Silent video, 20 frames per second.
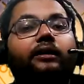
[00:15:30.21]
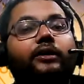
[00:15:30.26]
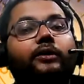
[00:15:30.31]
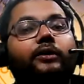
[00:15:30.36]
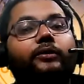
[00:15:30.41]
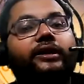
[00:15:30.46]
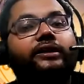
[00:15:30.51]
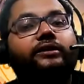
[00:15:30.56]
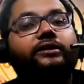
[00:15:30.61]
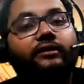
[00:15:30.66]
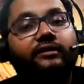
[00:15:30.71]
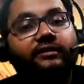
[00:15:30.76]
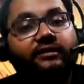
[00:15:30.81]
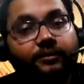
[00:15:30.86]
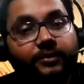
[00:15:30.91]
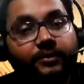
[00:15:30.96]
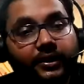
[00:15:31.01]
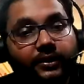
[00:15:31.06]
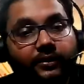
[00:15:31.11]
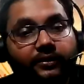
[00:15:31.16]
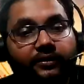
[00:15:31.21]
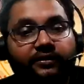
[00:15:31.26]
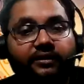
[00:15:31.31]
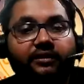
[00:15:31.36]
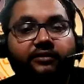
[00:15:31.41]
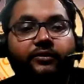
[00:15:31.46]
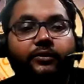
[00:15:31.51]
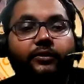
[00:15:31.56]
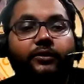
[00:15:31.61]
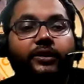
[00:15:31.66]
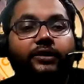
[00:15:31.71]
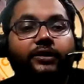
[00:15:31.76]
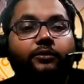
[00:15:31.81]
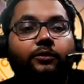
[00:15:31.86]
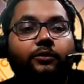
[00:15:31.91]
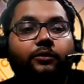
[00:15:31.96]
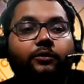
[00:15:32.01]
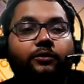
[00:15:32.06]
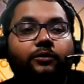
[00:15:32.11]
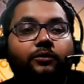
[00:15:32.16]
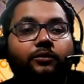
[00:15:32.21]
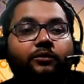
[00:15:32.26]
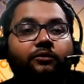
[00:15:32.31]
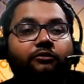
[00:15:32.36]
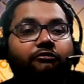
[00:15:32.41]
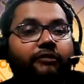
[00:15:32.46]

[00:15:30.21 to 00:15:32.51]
you need to discipline yourself you need to